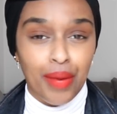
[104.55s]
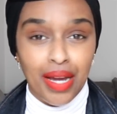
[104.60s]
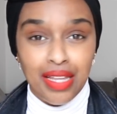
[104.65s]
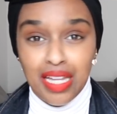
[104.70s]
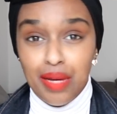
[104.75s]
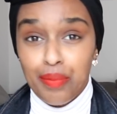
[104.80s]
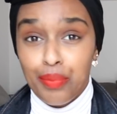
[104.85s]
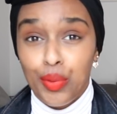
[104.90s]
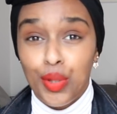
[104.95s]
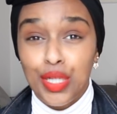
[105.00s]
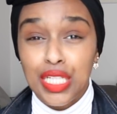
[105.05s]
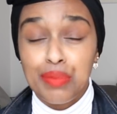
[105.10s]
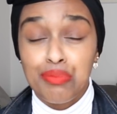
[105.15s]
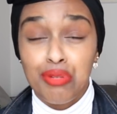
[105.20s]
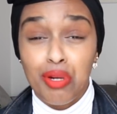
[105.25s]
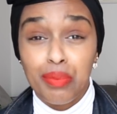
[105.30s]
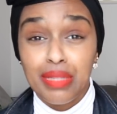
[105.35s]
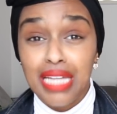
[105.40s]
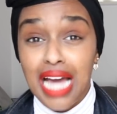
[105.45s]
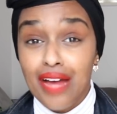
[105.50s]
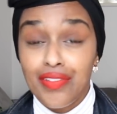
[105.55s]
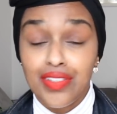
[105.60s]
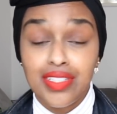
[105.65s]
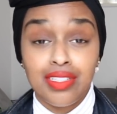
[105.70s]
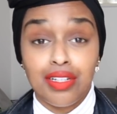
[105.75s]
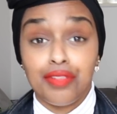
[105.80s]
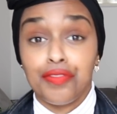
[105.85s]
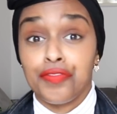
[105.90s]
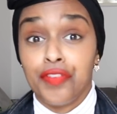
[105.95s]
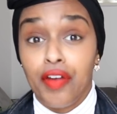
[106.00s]
By that point, you probably haven't
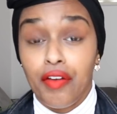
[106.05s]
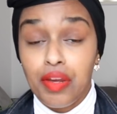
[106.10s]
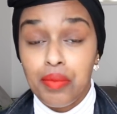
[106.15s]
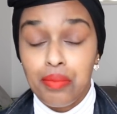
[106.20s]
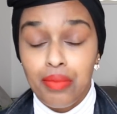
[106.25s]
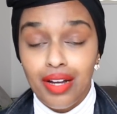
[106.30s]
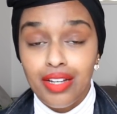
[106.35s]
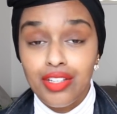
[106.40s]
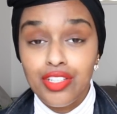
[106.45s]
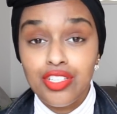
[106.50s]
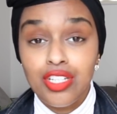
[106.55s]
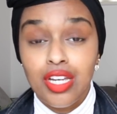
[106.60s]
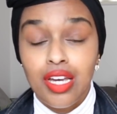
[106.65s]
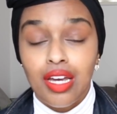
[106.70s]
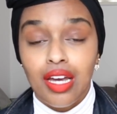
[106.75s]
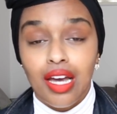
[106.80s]
done very much.